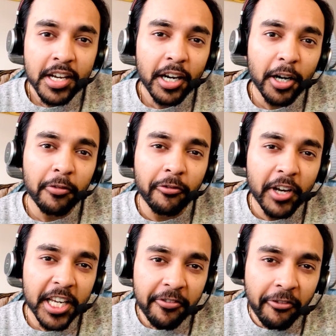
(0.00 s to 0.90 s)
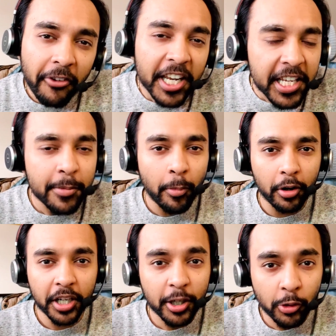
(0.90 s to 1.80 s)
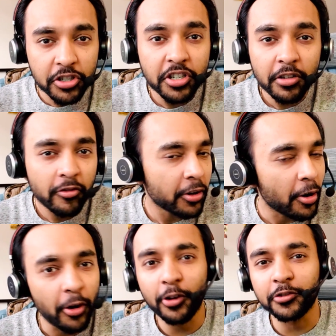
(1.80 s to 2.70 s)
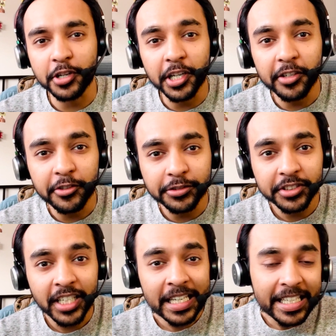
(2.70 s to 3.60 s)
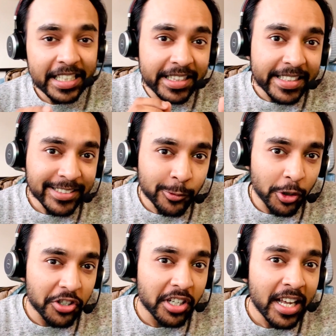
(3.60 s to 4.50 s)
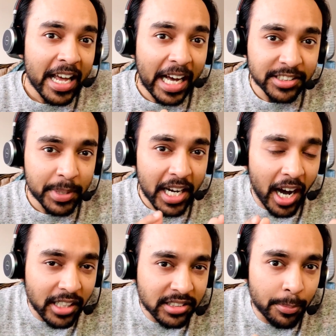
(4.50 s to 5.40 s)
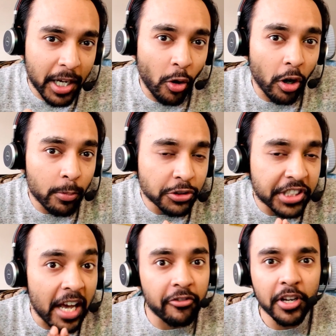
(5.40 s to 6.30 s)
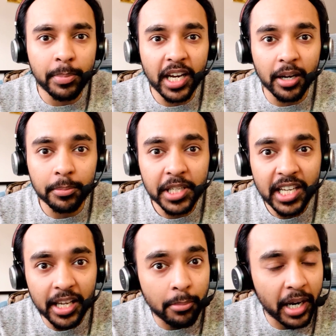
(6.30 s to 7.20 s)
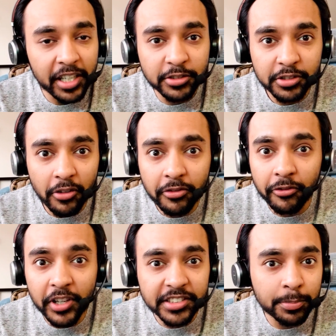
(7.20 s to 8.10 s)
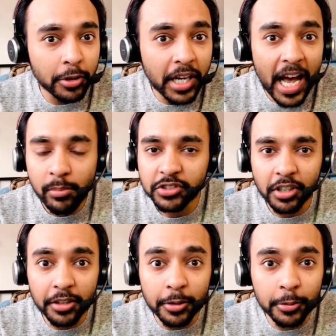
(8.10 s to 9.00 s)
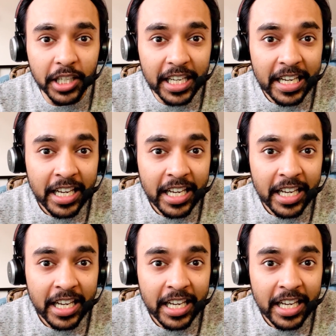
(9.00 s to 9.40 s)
A very, very important question for all of your interviews. This question has been asked by almost every big company like Microsoft, Facebook, Amazon, Google.